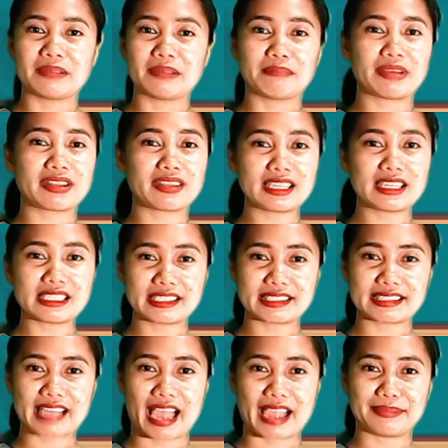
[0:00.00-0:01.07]
But this
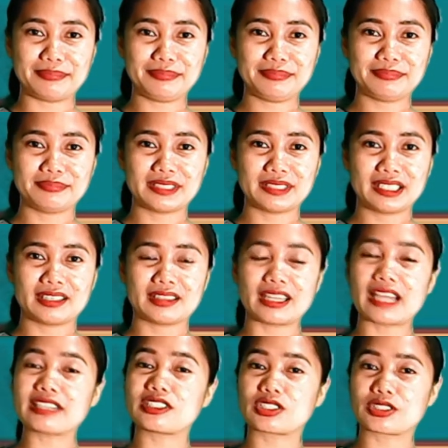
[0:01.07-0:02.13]
time,
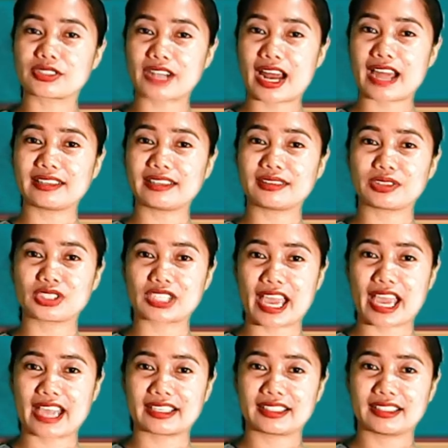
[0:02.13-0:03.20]
let's try to
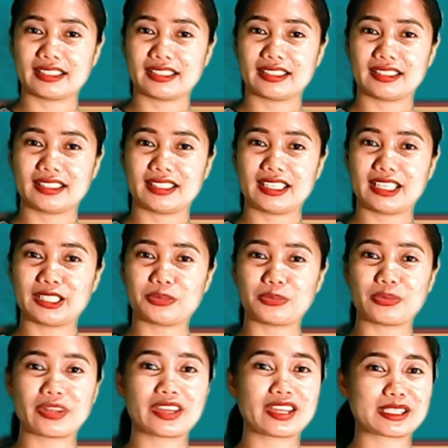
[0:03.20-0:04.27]
check it
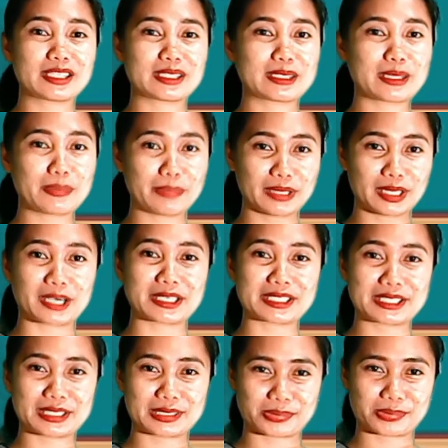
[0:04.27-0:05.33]
with a similar
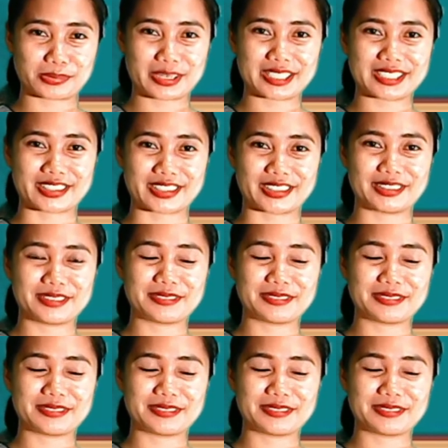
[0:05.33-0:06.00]
situation.